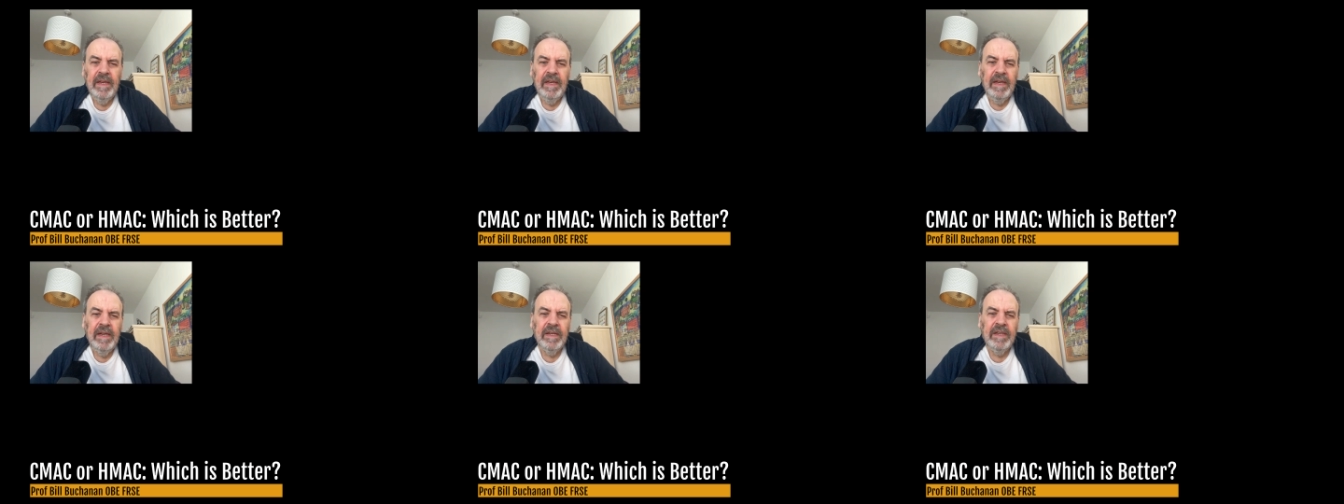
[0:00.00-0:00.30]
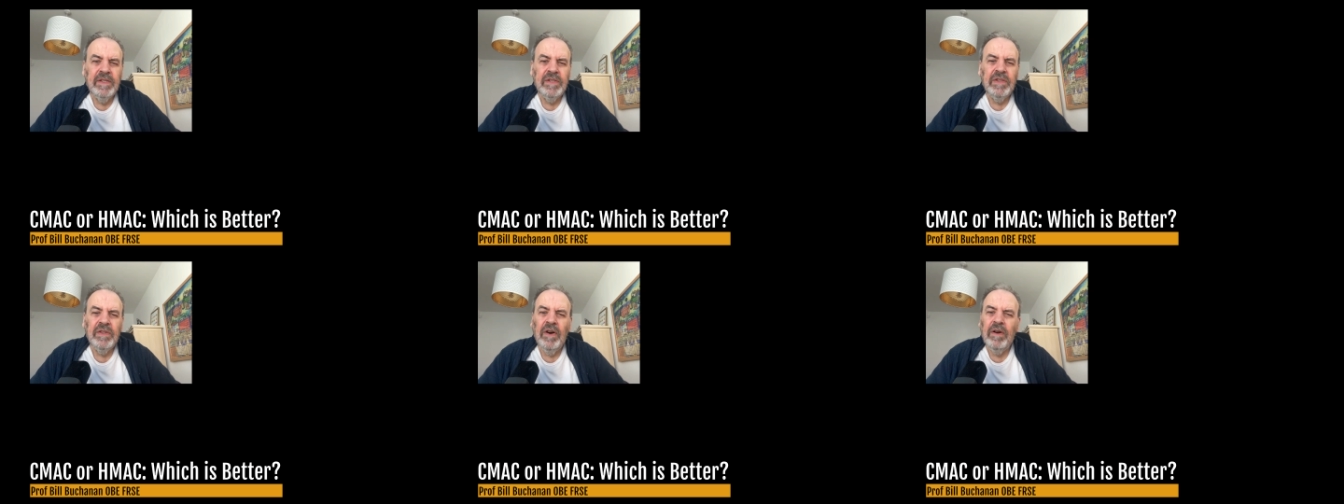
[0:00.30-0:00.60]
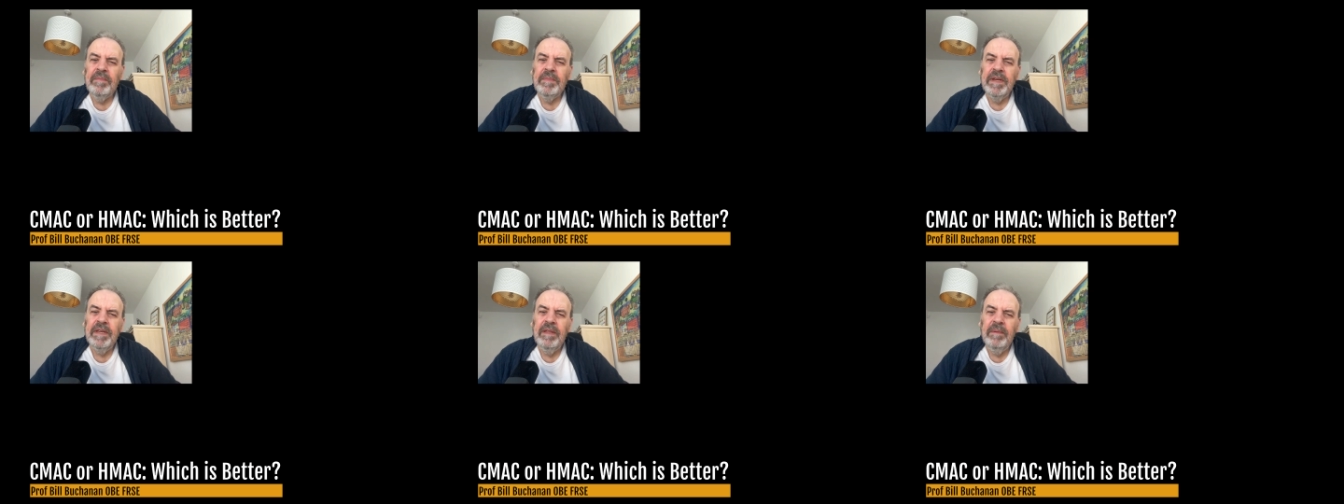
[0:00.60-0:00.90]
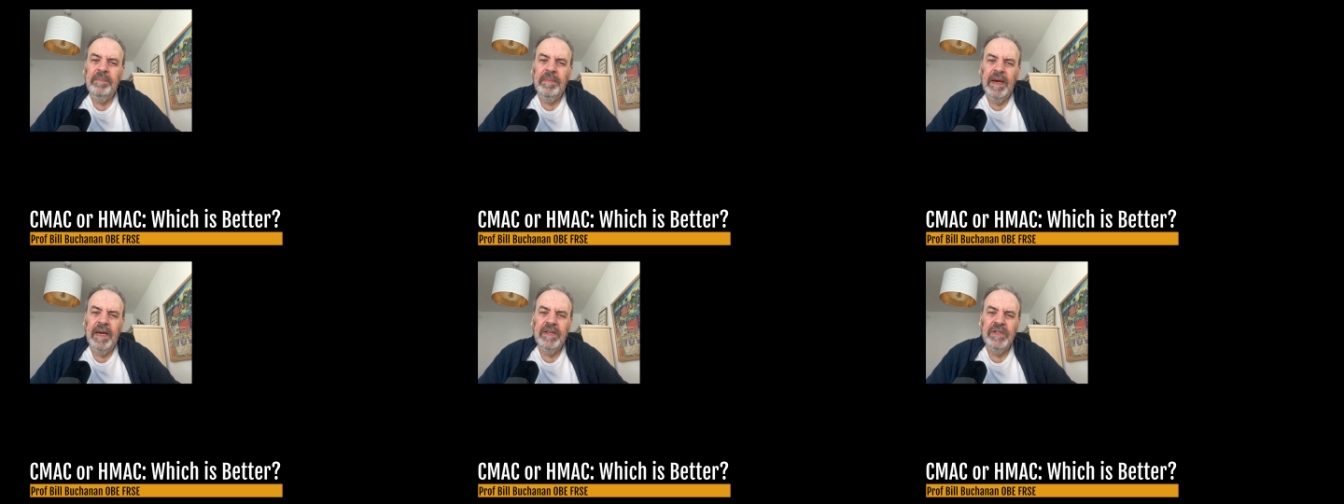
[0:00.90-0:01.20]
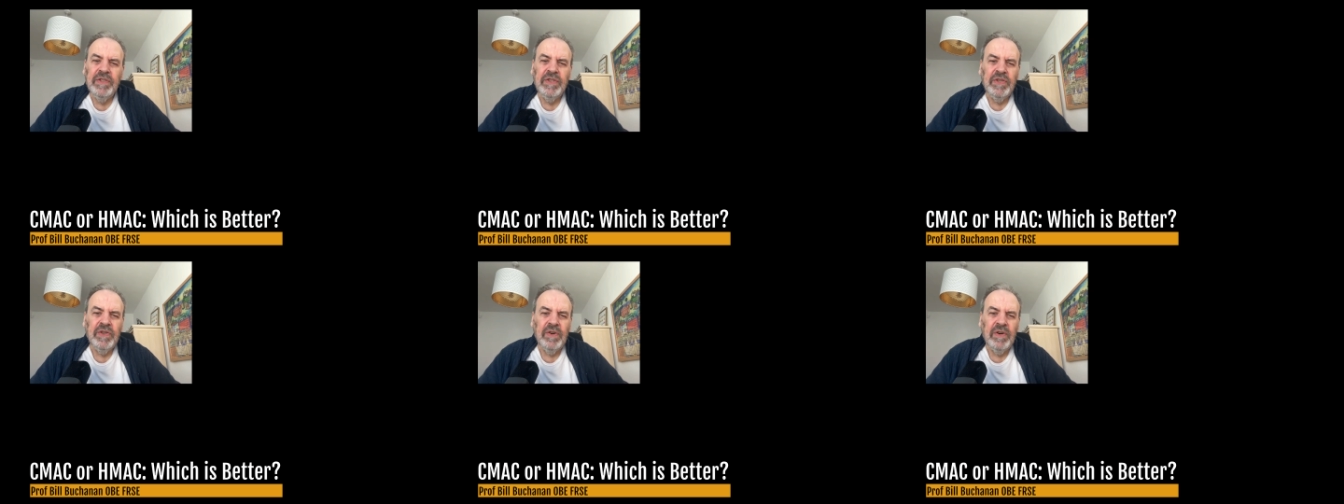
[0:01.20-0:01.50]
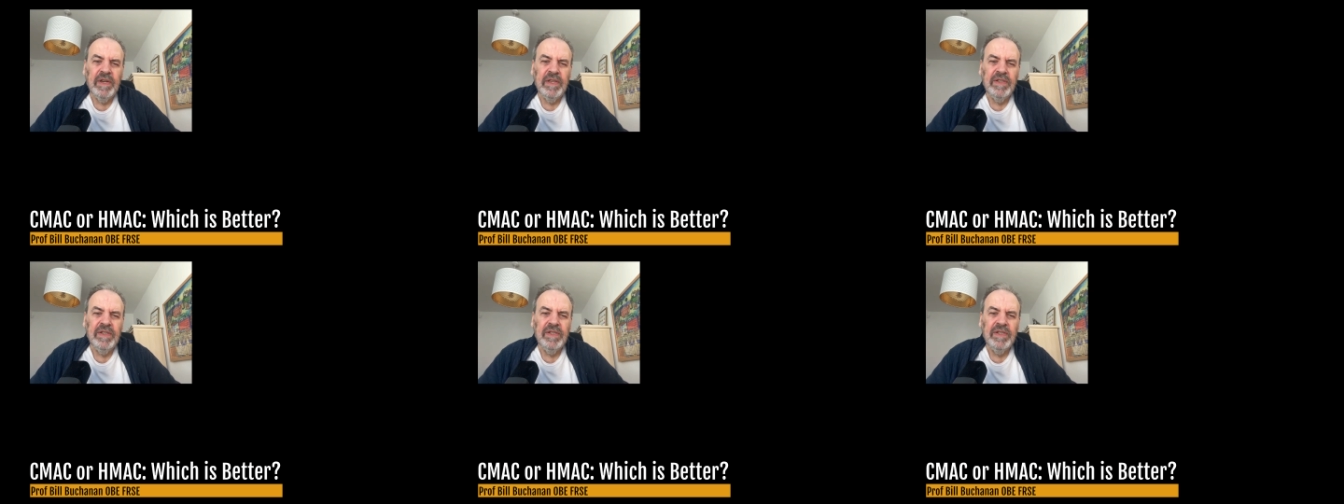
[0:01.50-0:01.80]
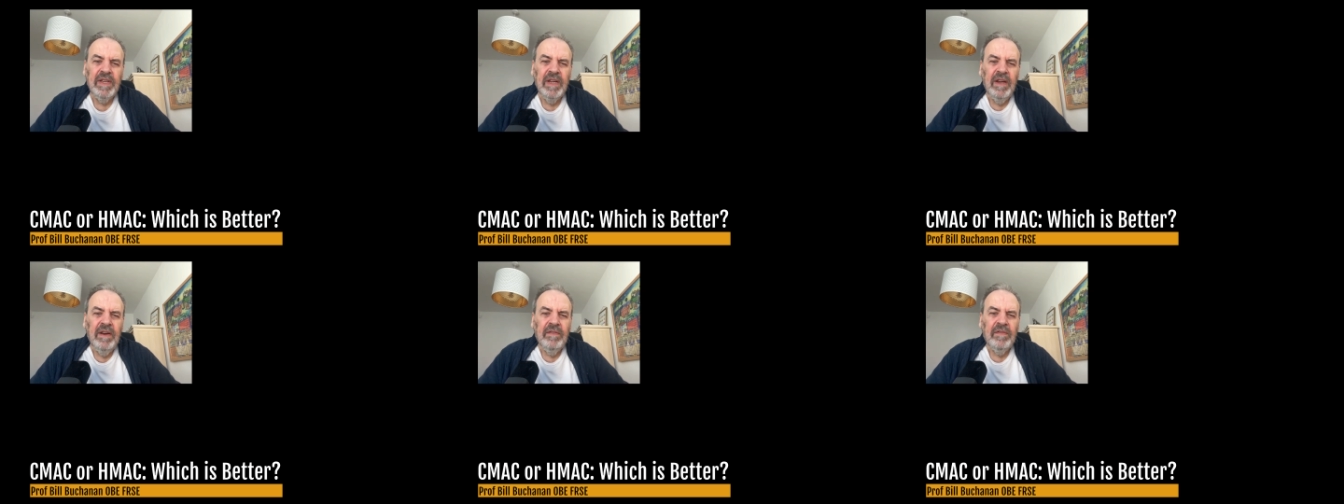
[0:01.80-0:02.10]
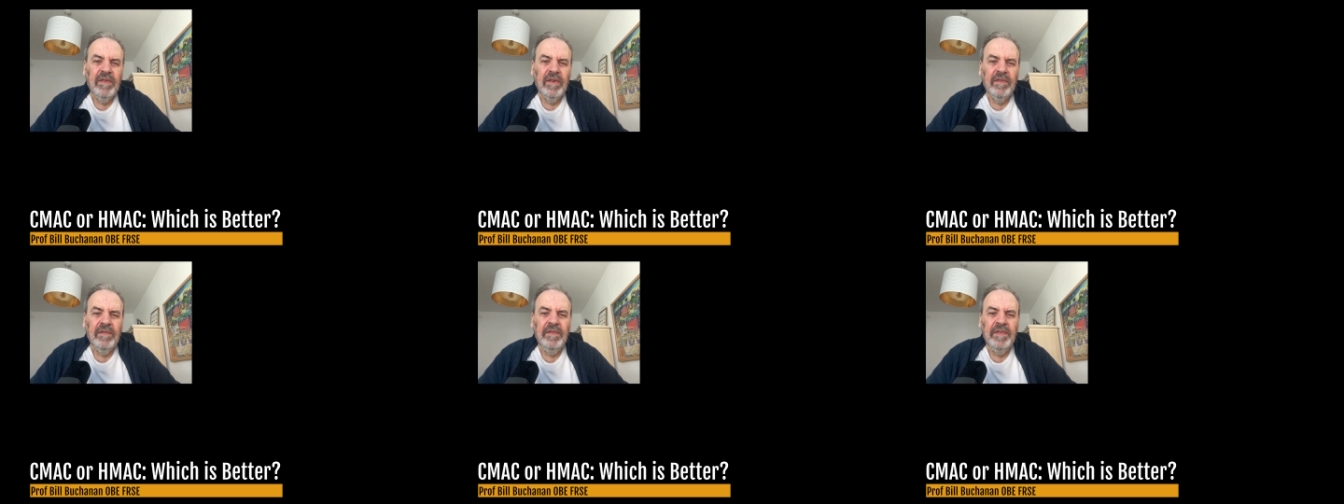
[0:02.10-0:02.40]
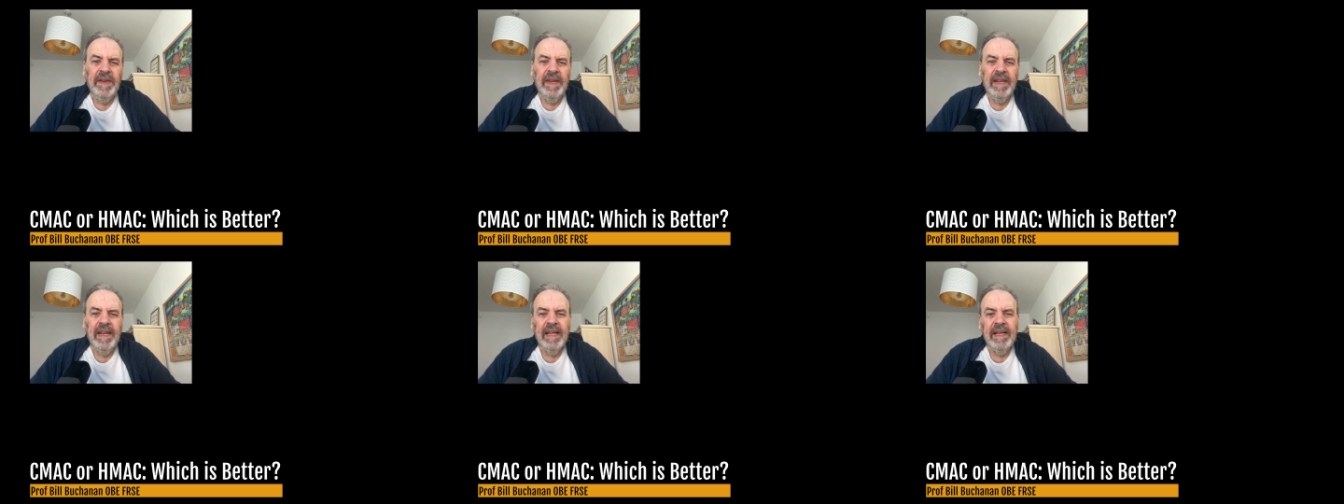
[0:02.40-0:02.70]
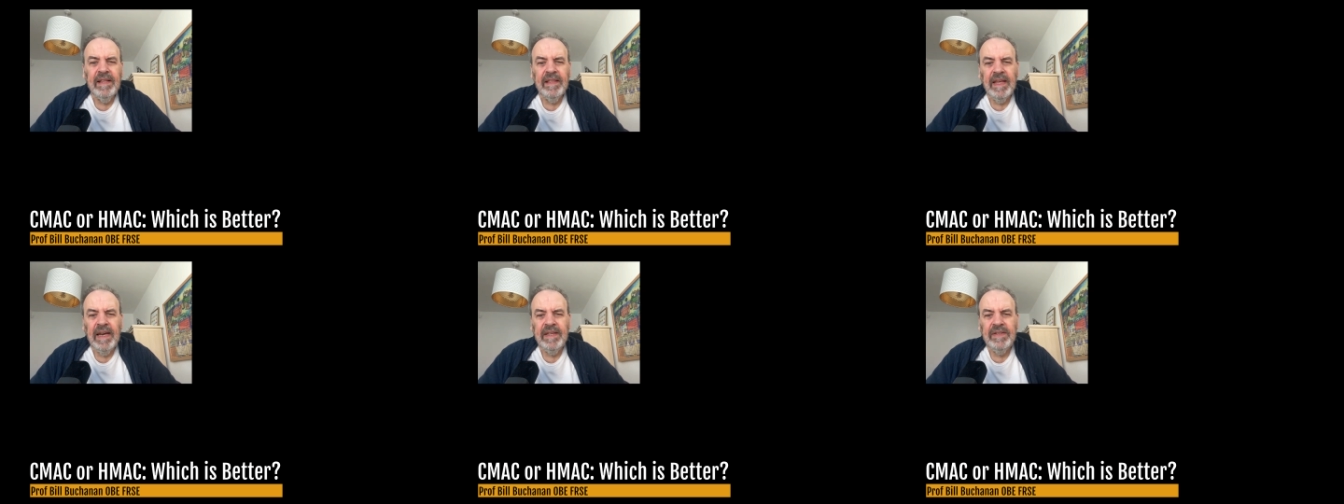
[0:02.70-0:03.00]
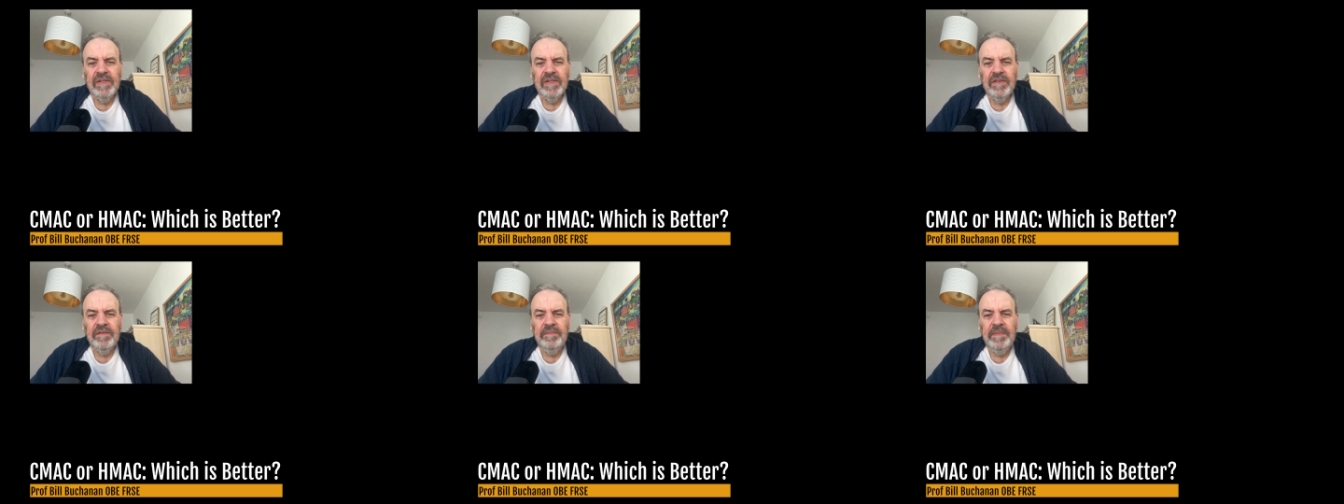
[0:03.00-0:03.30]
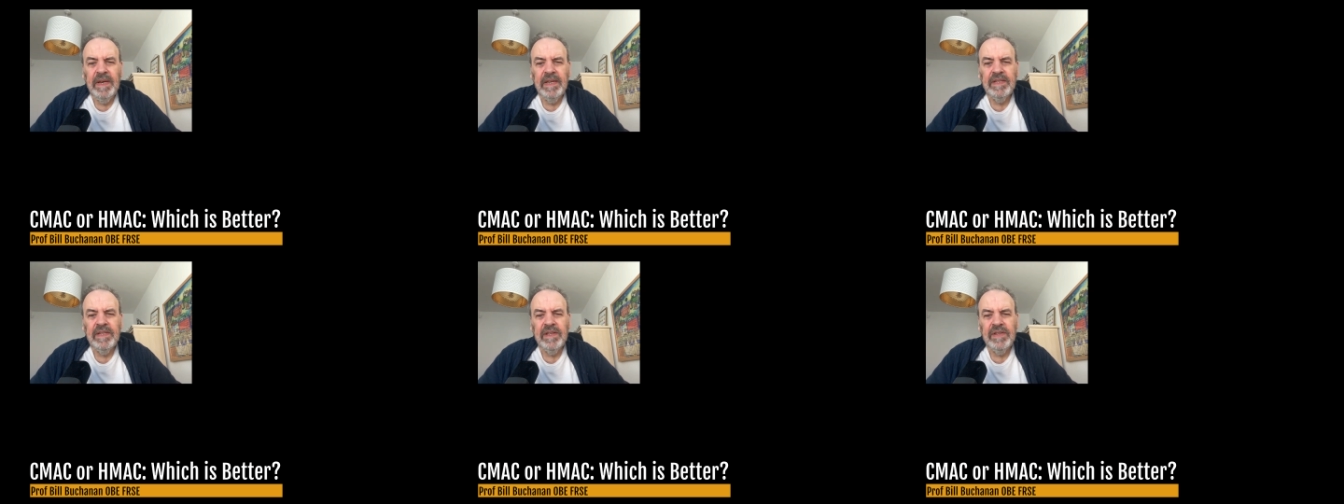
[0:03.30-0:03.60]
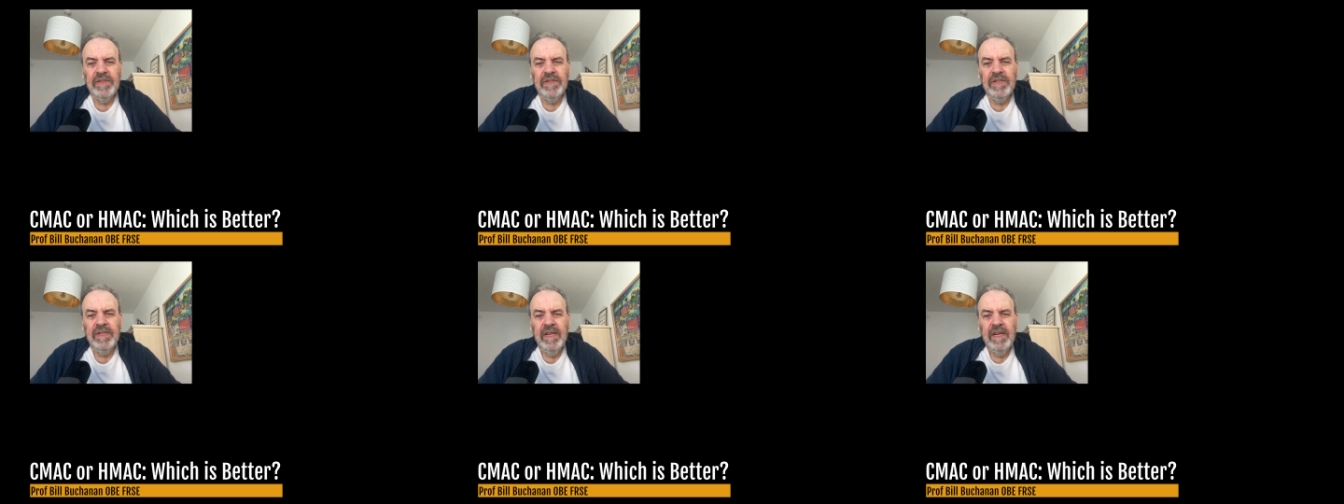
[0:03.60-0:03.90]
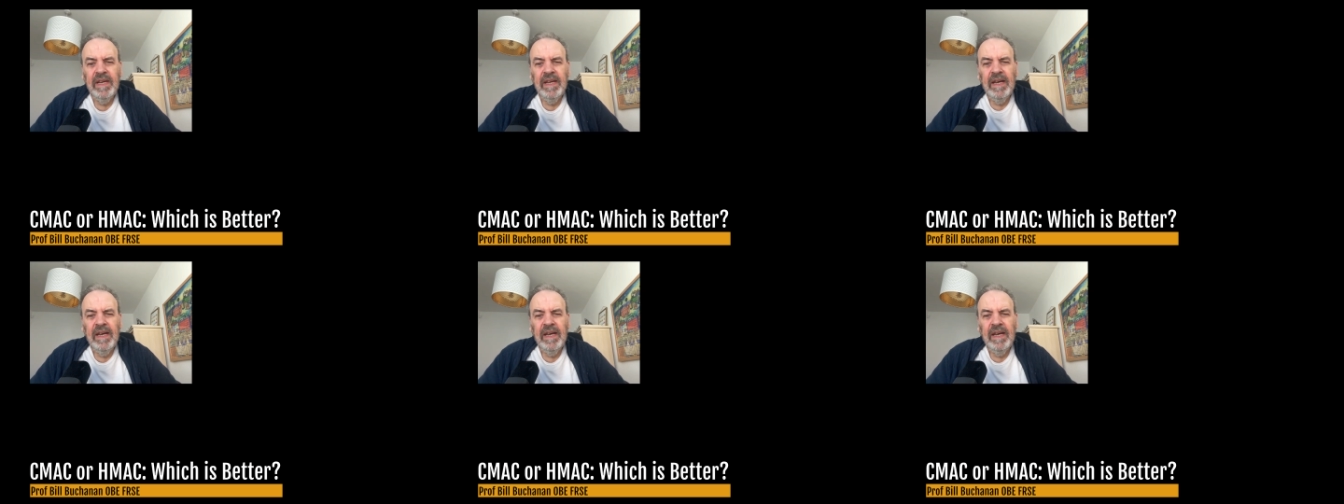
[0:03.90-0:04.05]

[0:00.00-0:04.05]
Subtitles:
It is normally the best choice for varying lengths of message